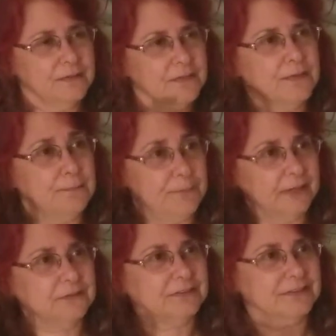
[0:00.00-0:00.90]
the
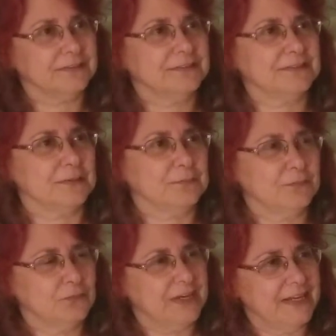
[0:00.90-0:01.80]
Bell system,
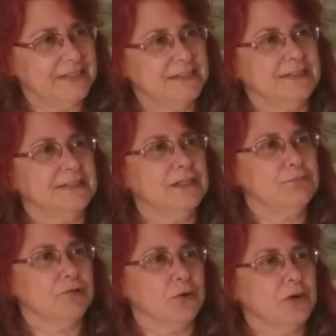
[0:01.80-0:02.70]
when AT&T
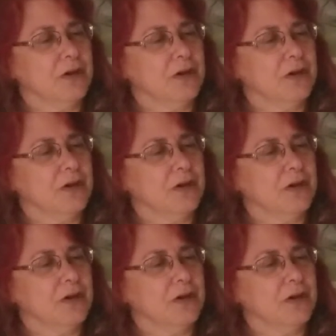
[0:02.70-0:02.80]
broke